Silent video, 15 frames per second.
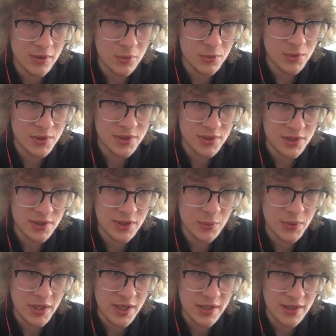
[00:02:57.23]
We see that
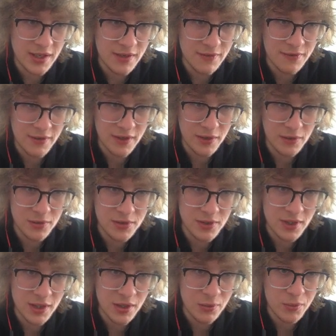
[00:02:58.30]
we get a failed,
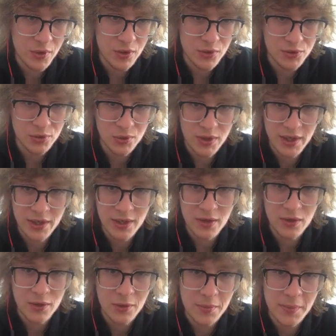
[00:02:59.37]
and we also get
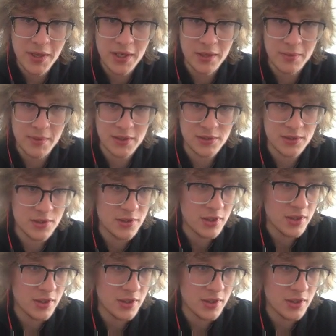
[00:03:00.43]
our panic message.